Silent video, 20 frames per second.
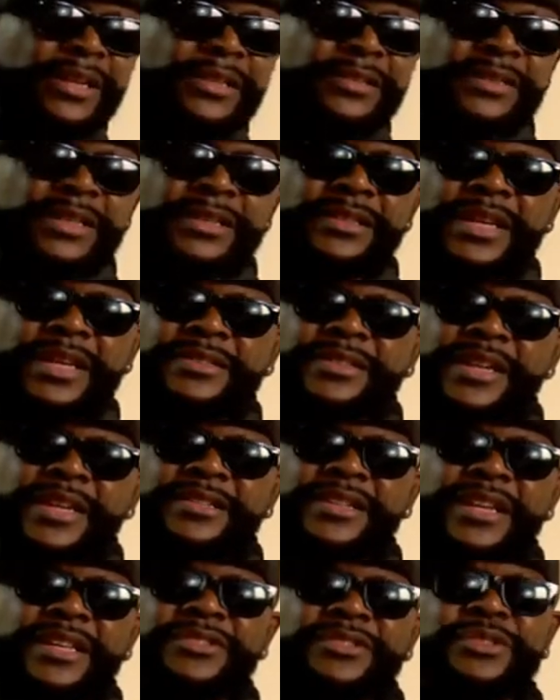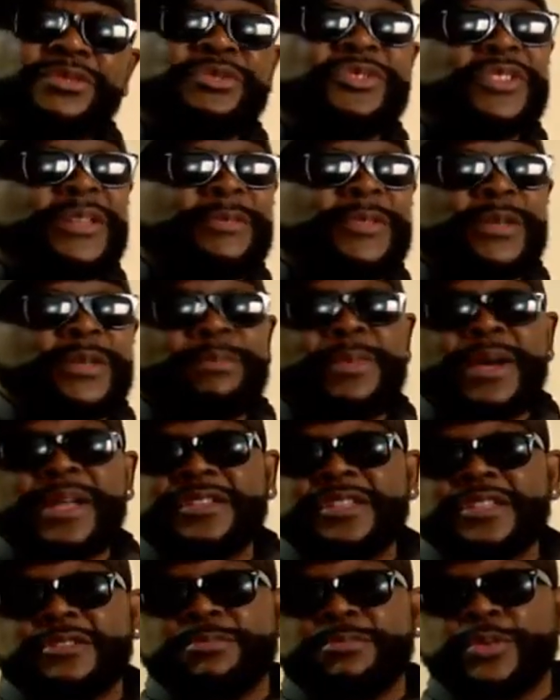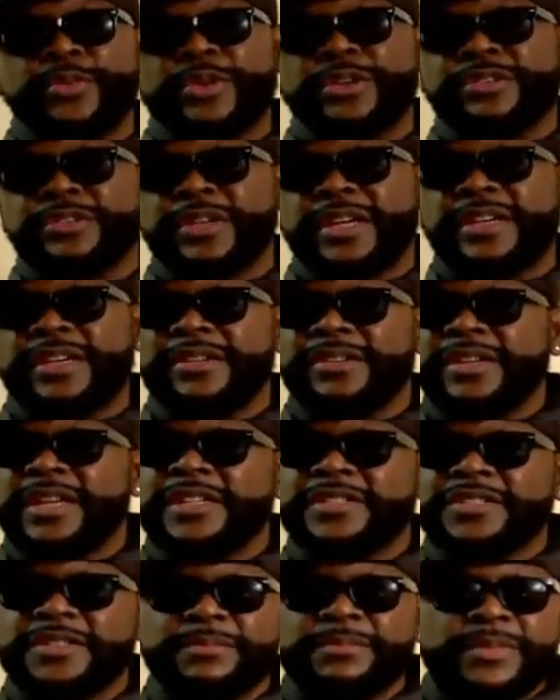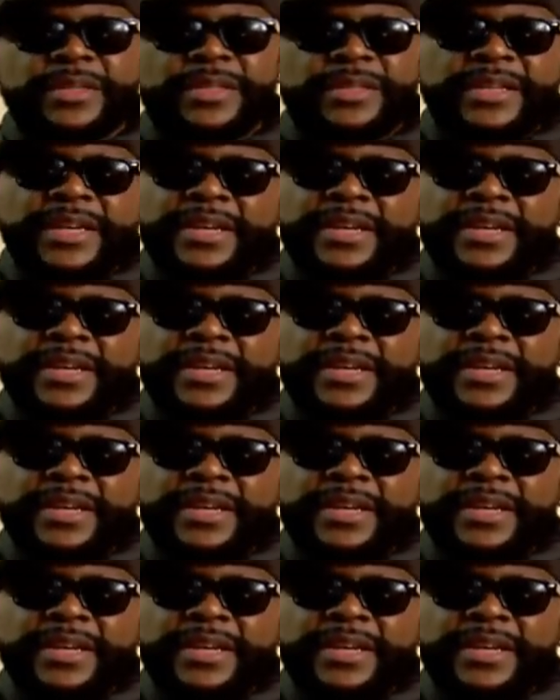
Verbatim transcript: Let's do something about this parental alienation, man.